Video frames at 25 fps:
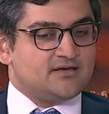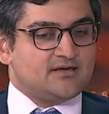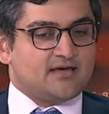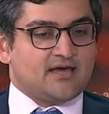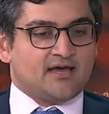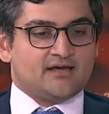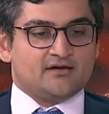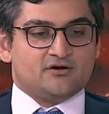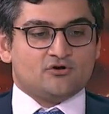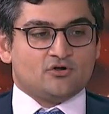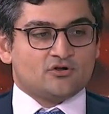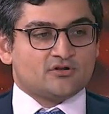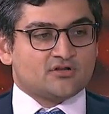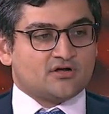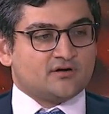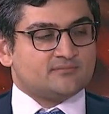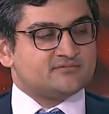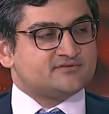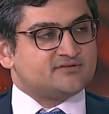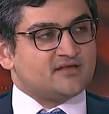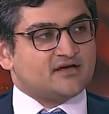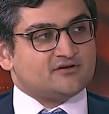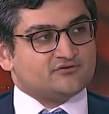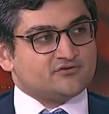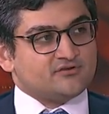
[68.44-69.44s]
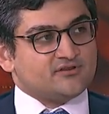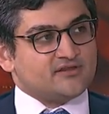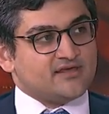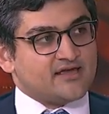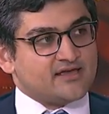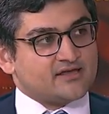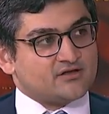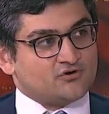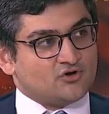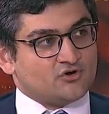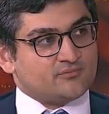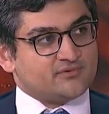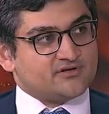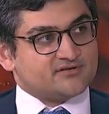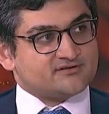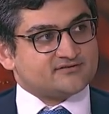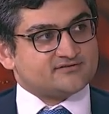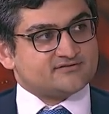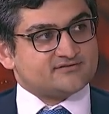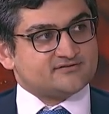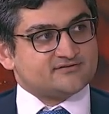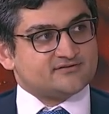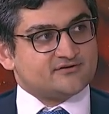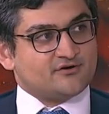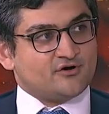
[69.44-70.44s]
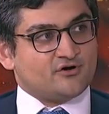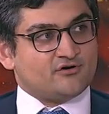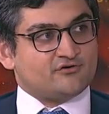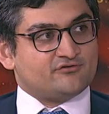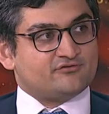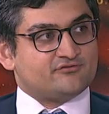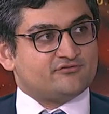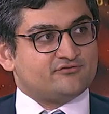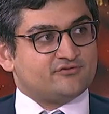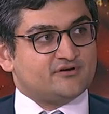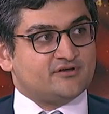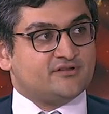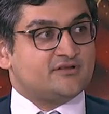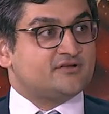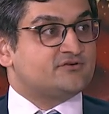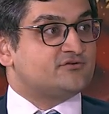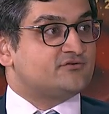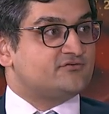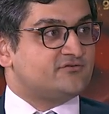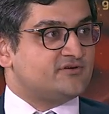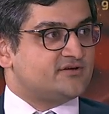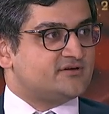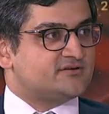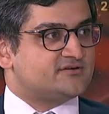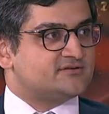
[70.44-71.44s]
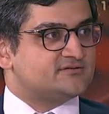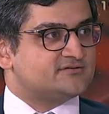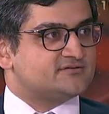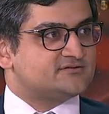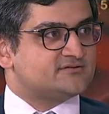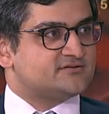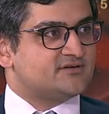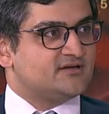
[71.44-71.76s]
And it all comes down to the economics of electric vehicles.